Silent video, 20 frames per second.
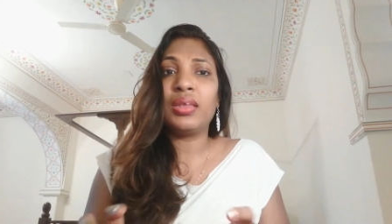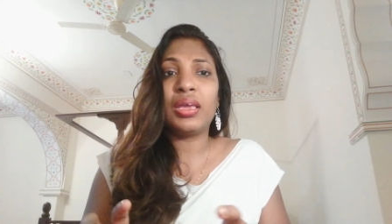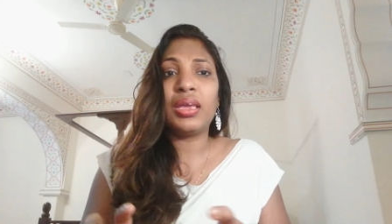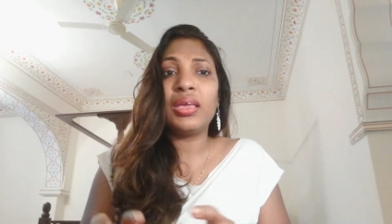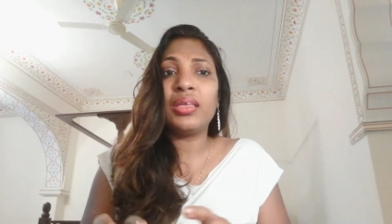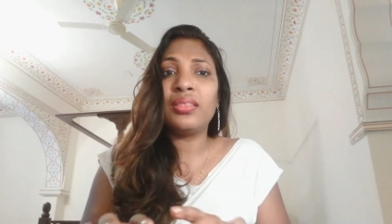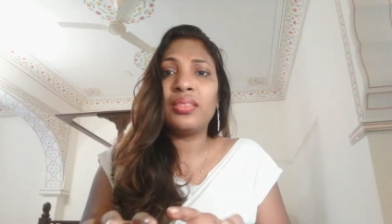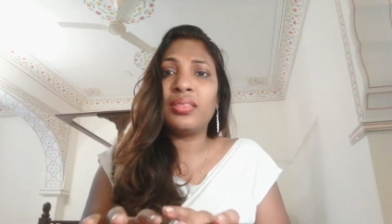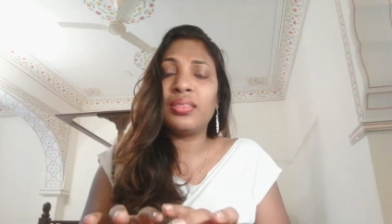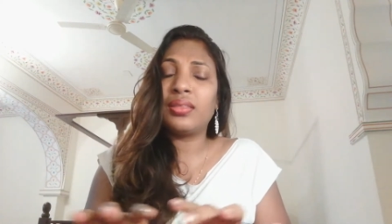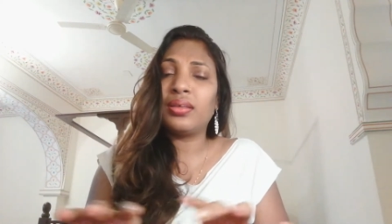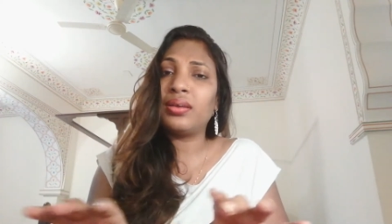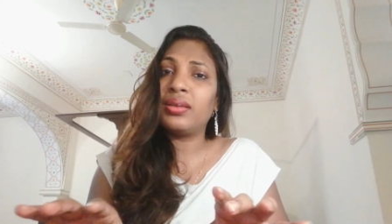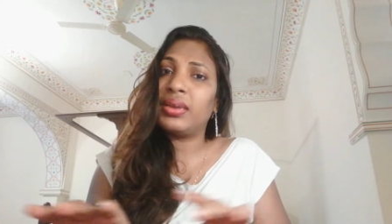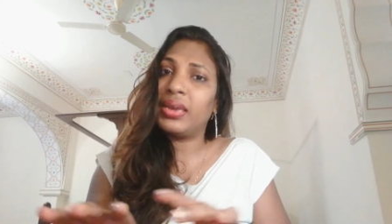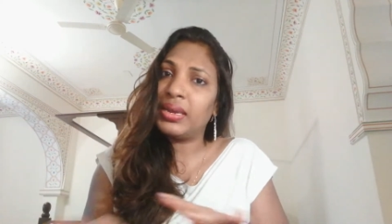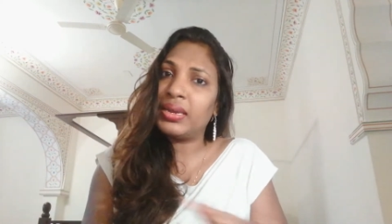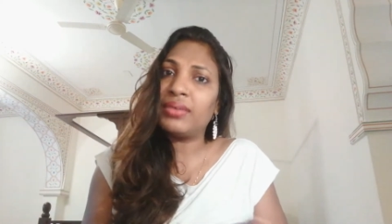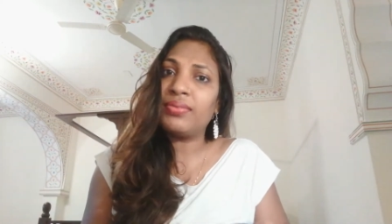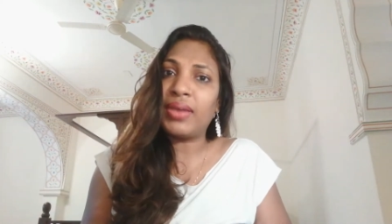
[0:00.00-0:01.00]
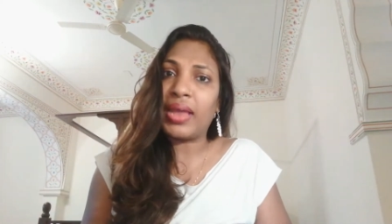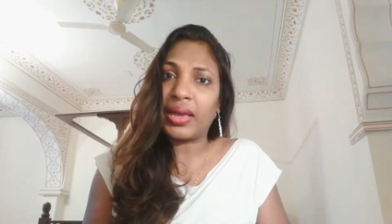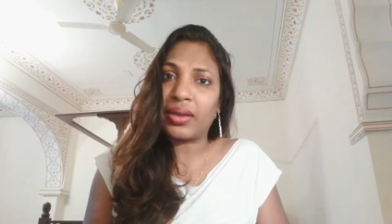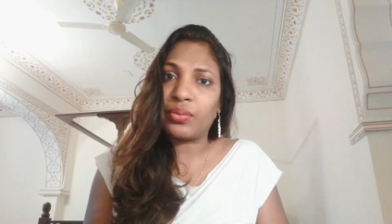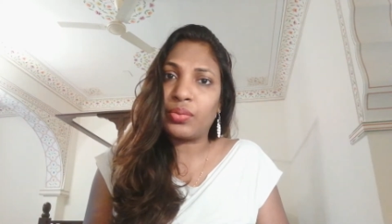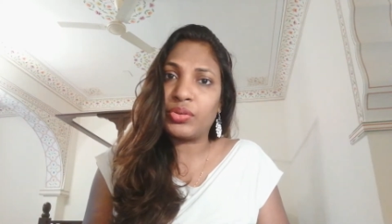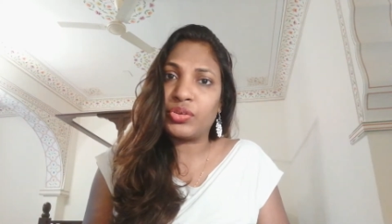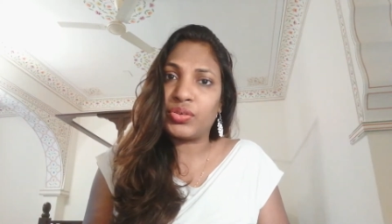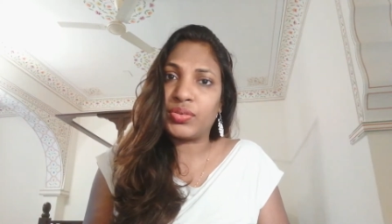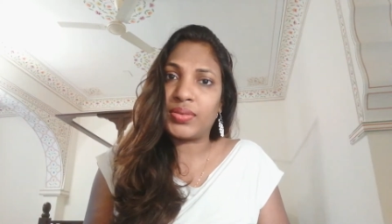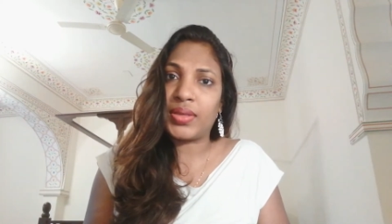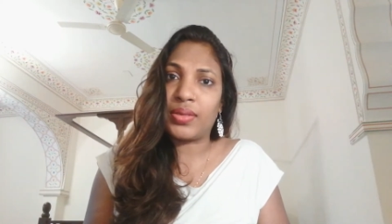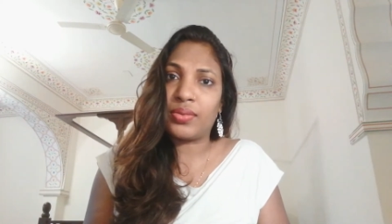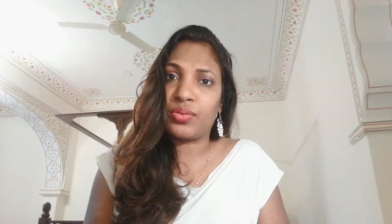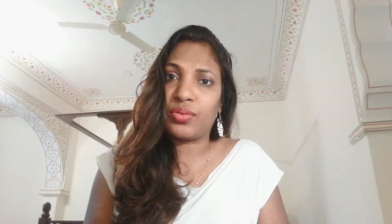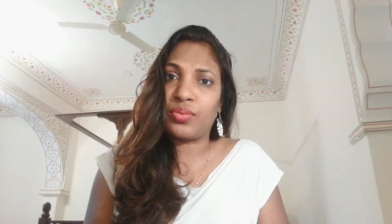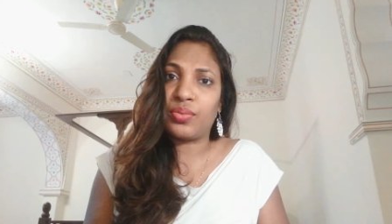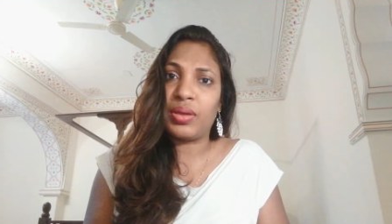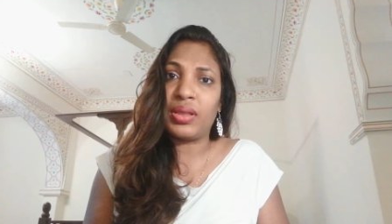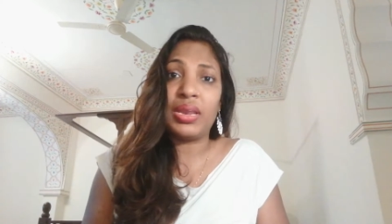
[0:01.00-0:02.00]
in the native languages as
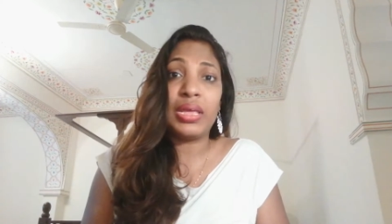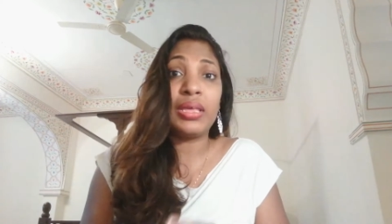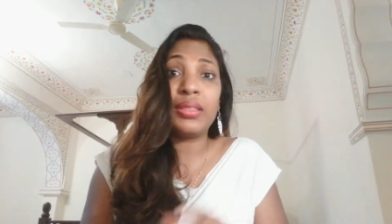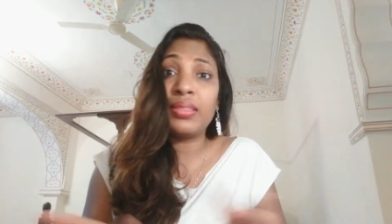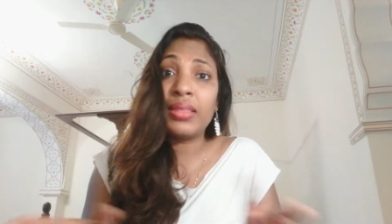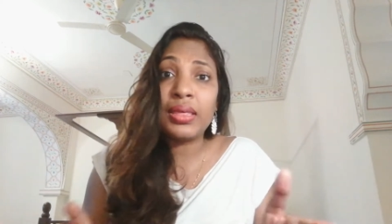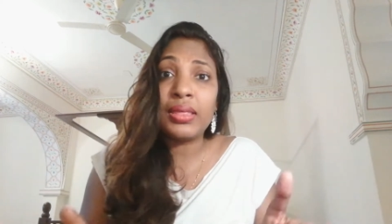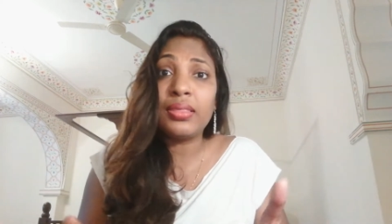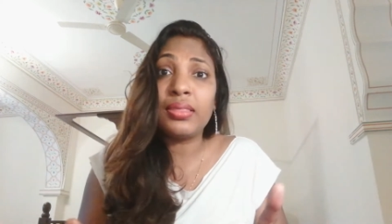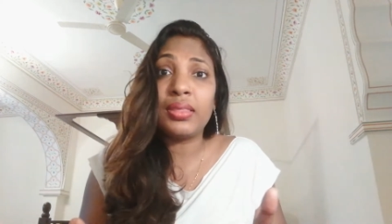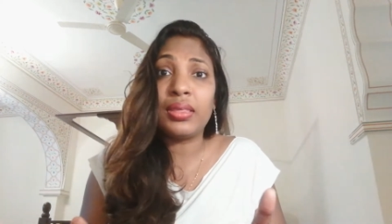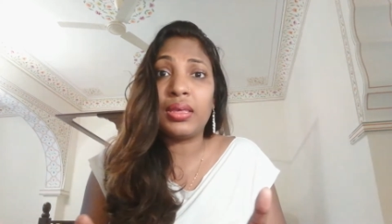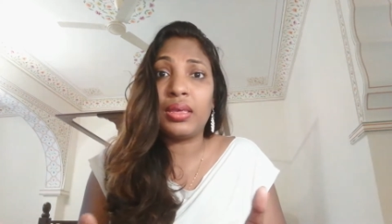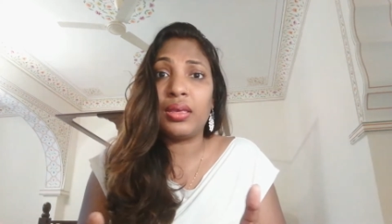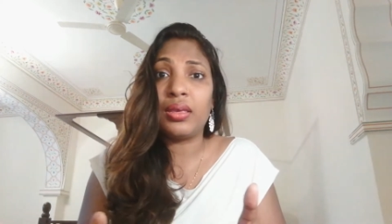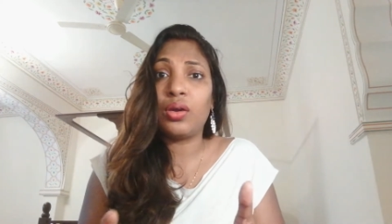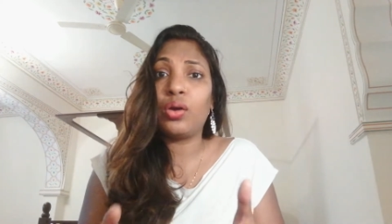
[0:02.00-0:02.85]
well in Hindi